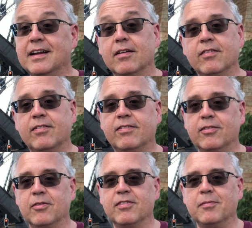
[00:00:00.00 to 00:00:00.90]
As
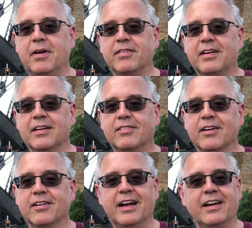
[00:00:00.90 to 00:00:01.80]
soon as the bus gets here,
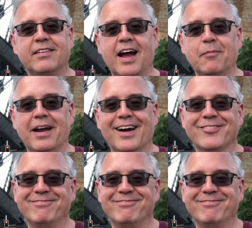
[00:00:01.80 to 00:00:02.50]
any time now.